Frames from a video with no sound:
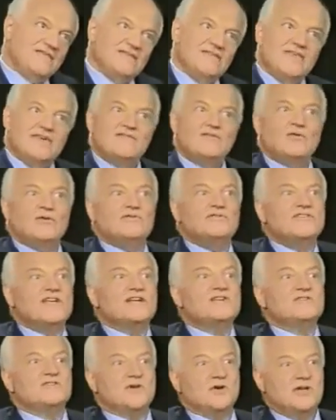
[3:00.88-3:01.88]
and they've all
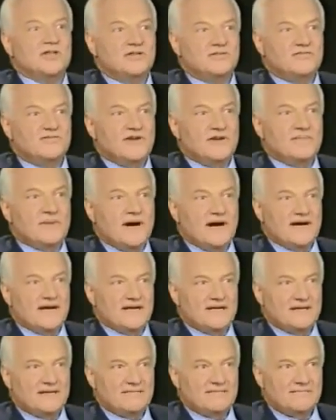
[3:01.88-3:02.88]
of a sudden joined the free
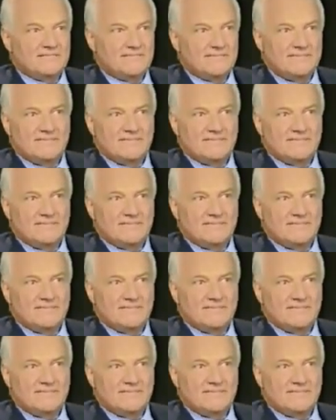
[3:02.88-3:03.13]
market.